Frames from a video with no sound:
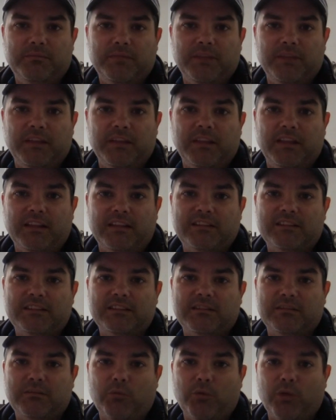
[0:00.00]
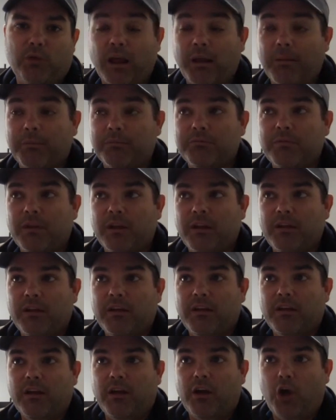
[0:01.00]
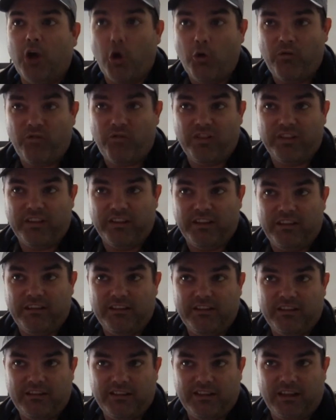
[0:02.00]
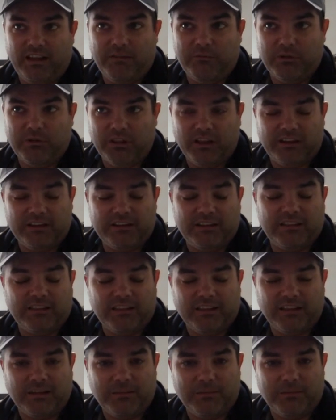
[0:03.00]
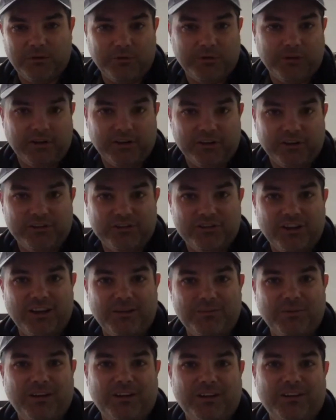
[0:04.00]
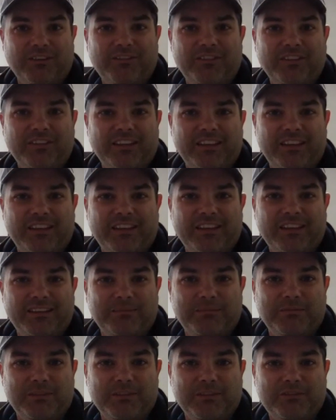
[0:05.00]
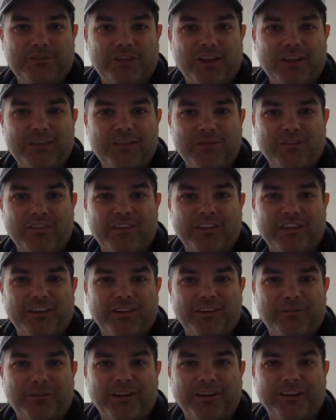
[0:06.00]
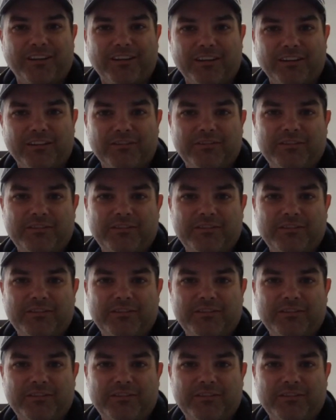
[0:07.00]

And that's what I'm hopefully, I would like to think I'm doing a good job of, and trying to be very aware of.